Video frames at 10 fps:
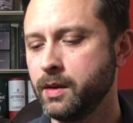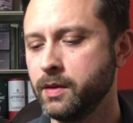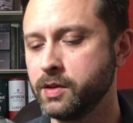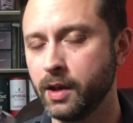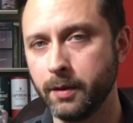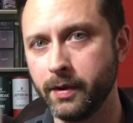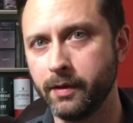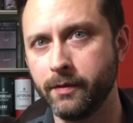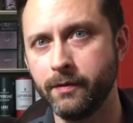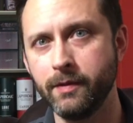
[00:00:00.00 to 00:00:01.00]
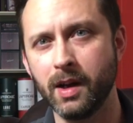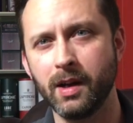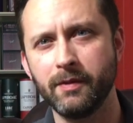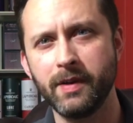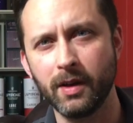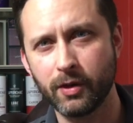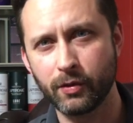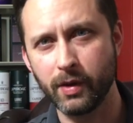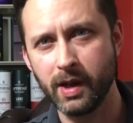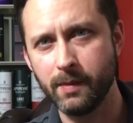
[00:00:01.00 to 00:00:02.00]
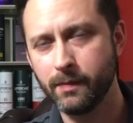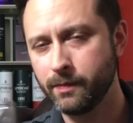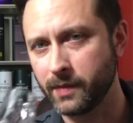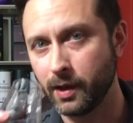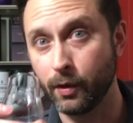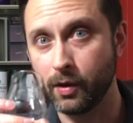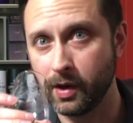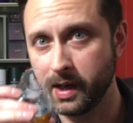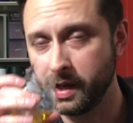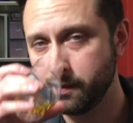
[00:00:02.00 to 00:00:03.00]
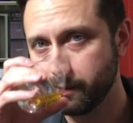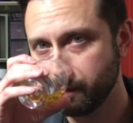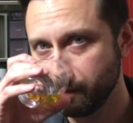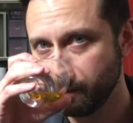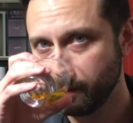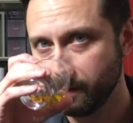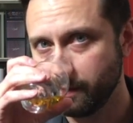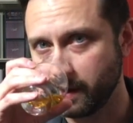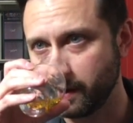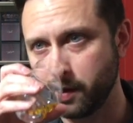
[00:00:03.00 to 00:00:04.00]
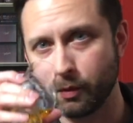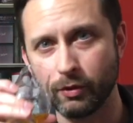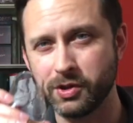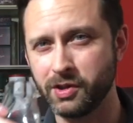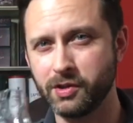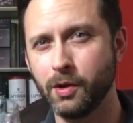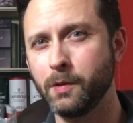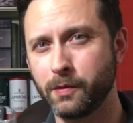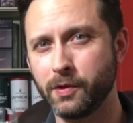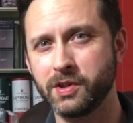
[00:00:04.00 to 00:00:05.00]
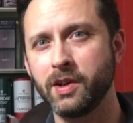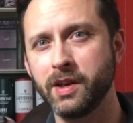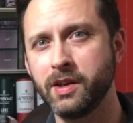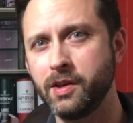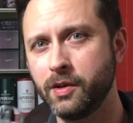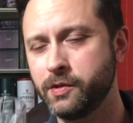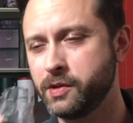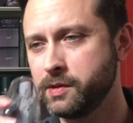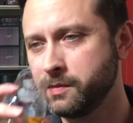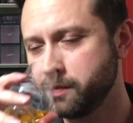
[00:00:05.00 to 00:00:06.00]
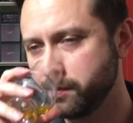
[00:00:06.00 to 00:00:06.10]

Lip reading: There's a little bit of vanilla cream, a little honey. Glenmorangie is known for its honeyed notes.